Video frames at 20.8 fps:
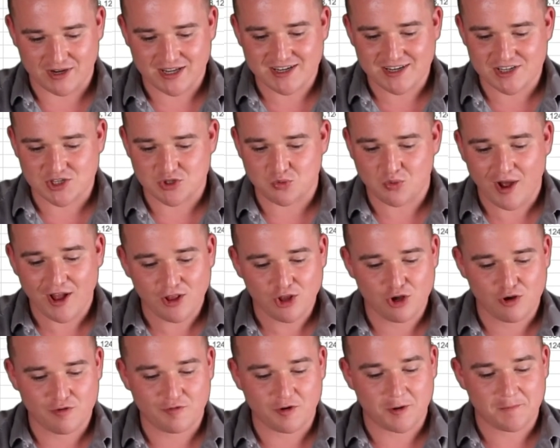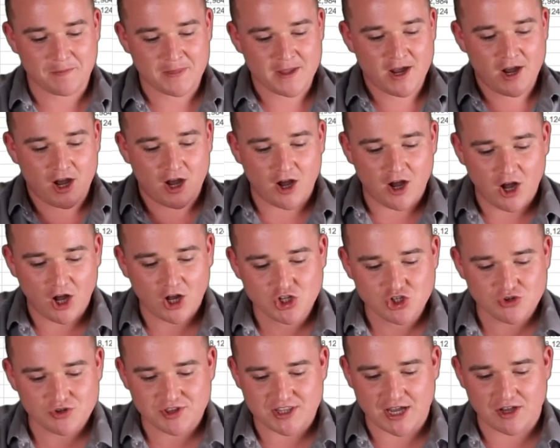It is well over one
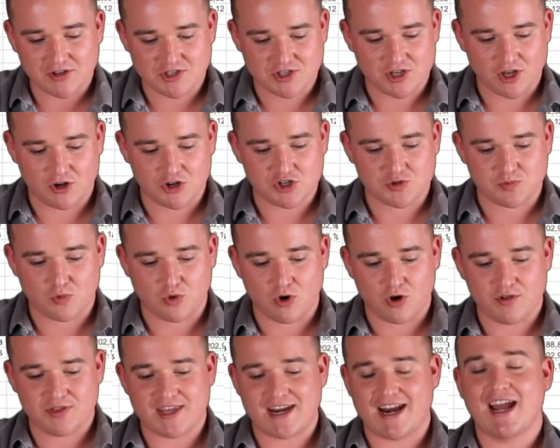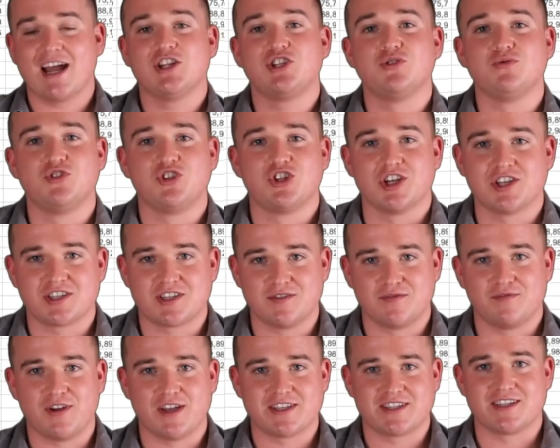hundred thousand dollars more than had you just
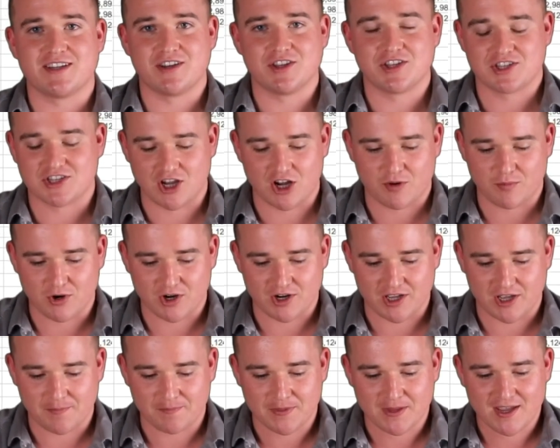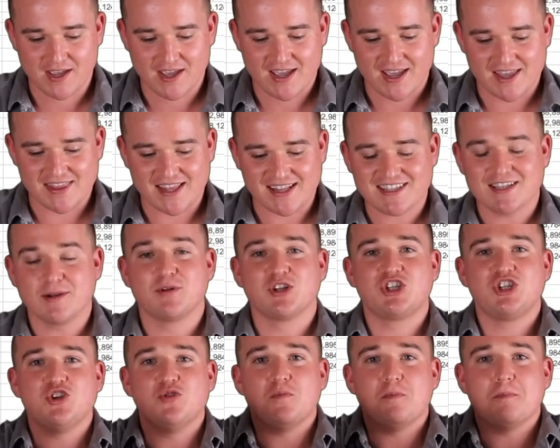invested in the stock market. And that's how
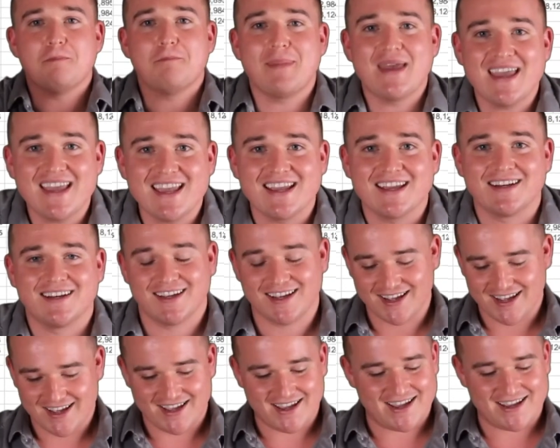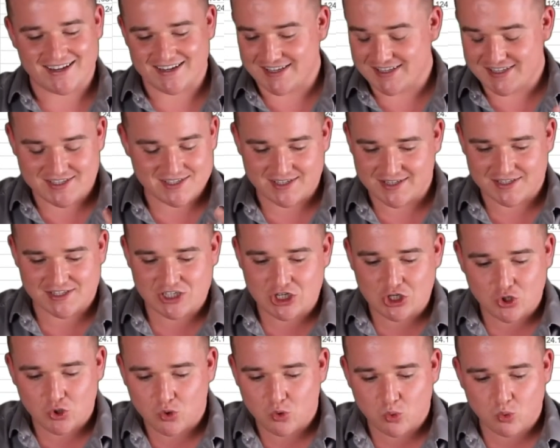much you made. And it's, it's
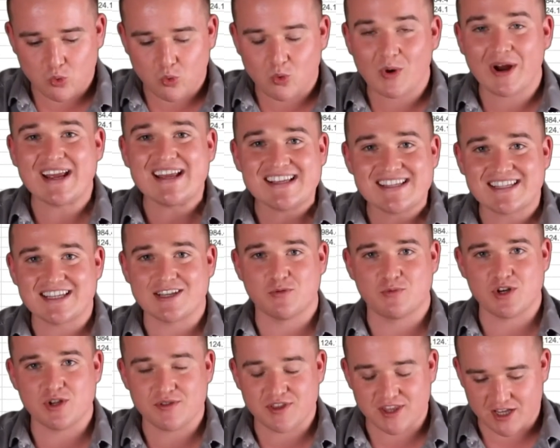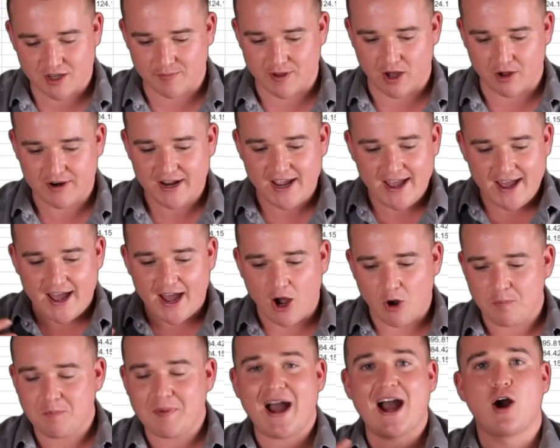crazy when you think about how
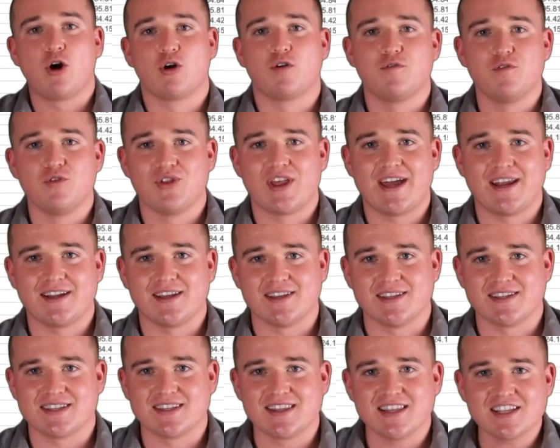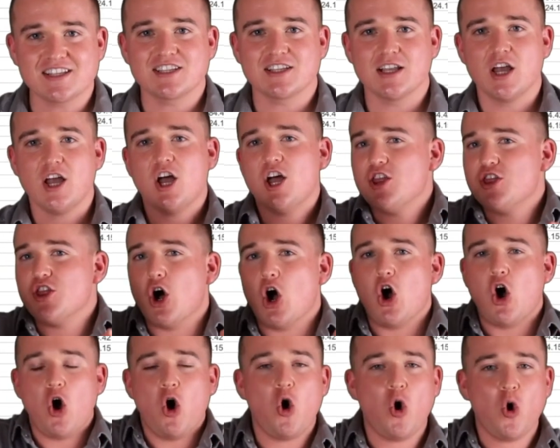powerful that is. And this, the
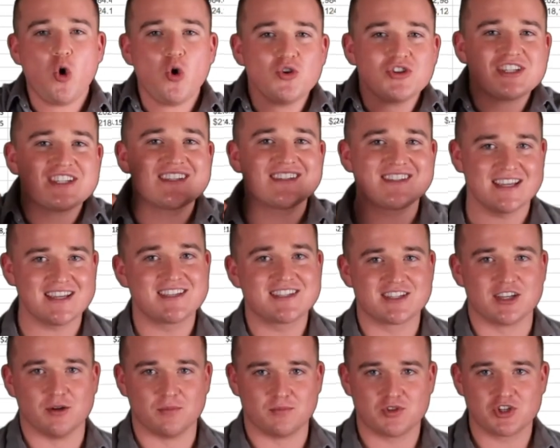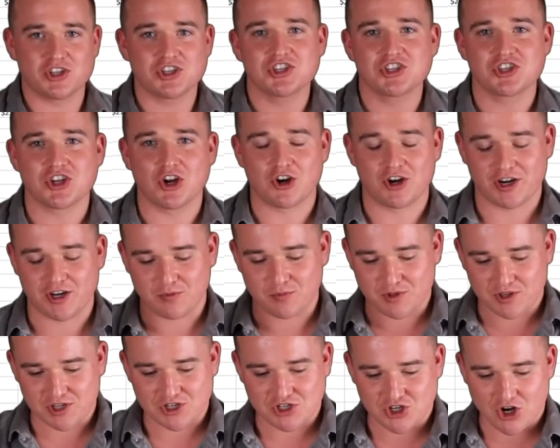whole system just started
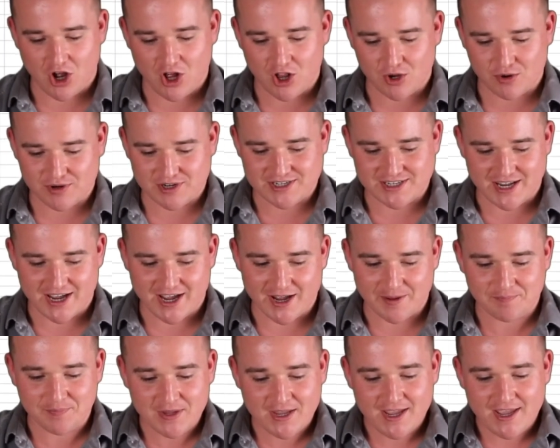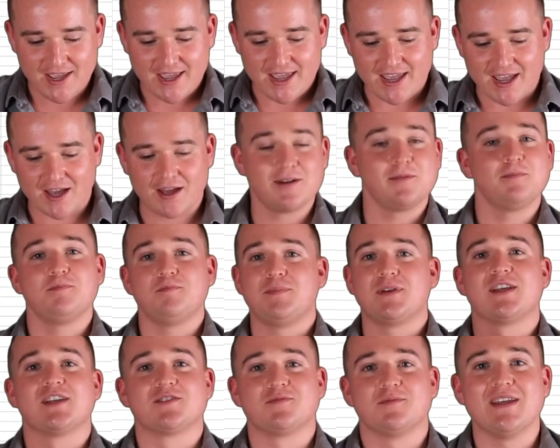with a dollar a day. And
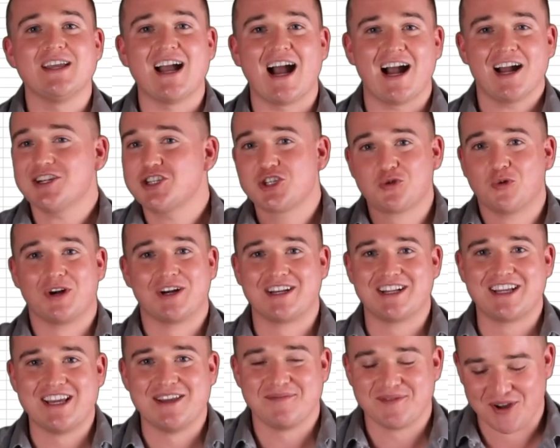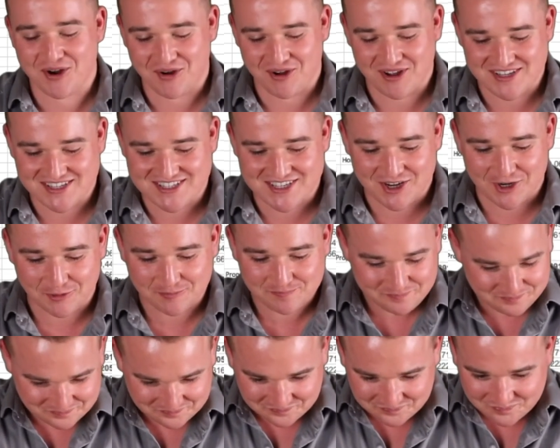because me, I just wanted to keep going. So
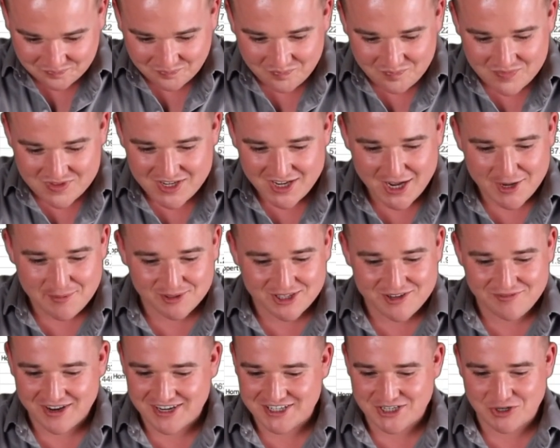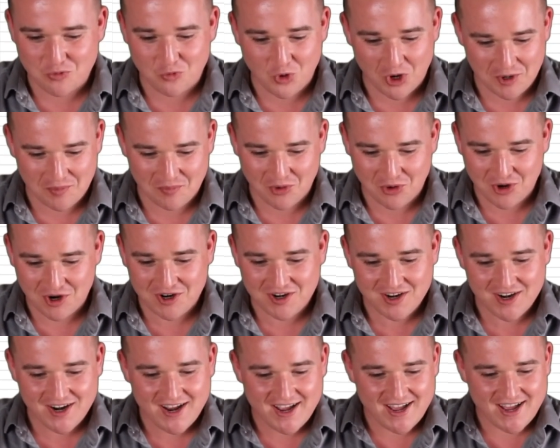I believe I did one
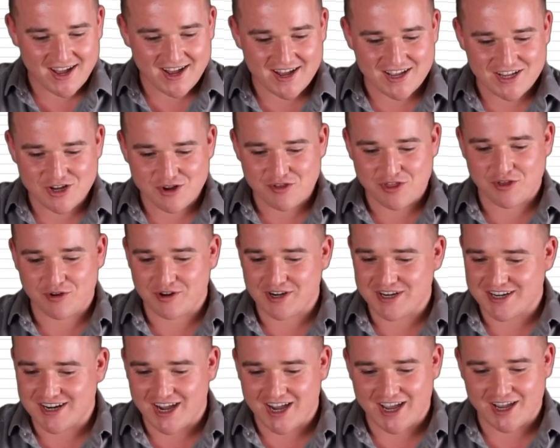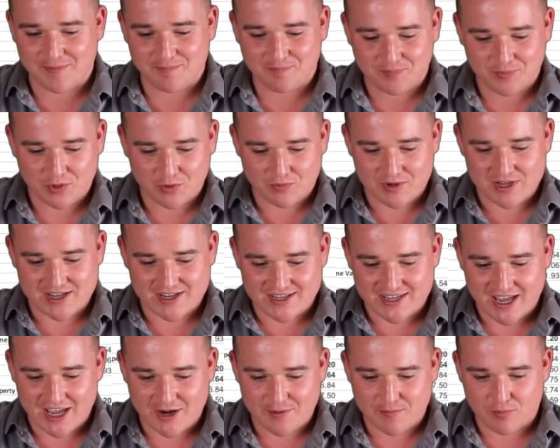more, uh, year thirty-nine, we
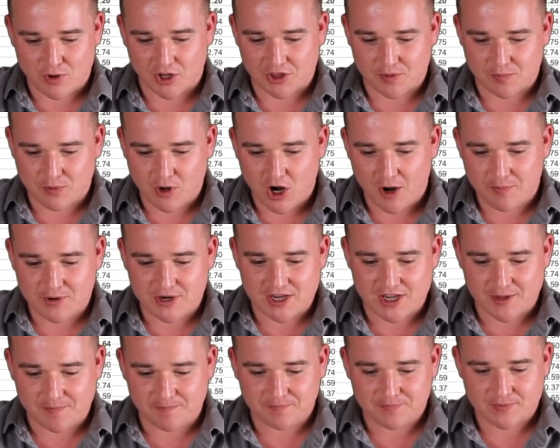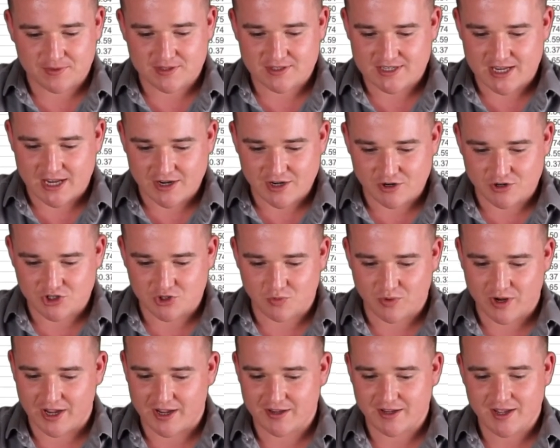again brought the property, ten years
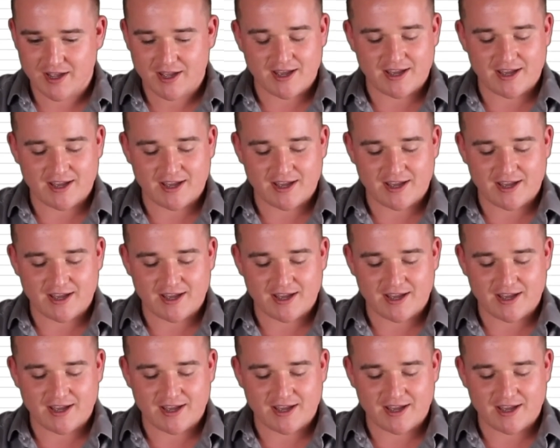away.